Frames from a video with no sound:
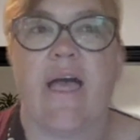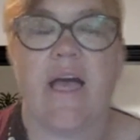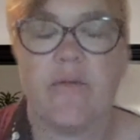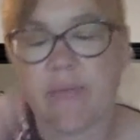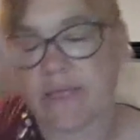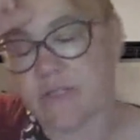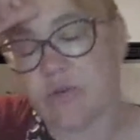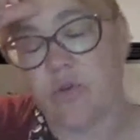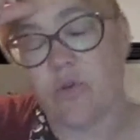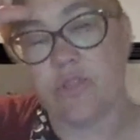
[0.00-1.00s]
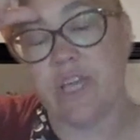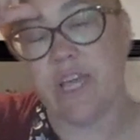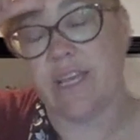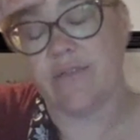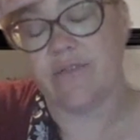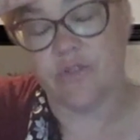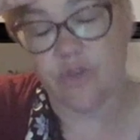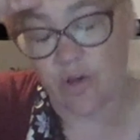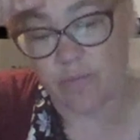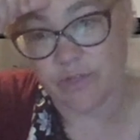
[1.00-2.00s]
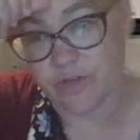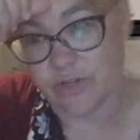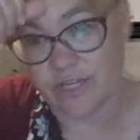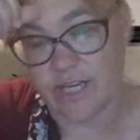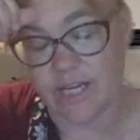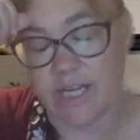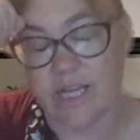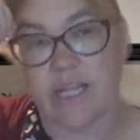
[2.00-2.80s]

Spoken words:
And so GoGN gives you the opportunity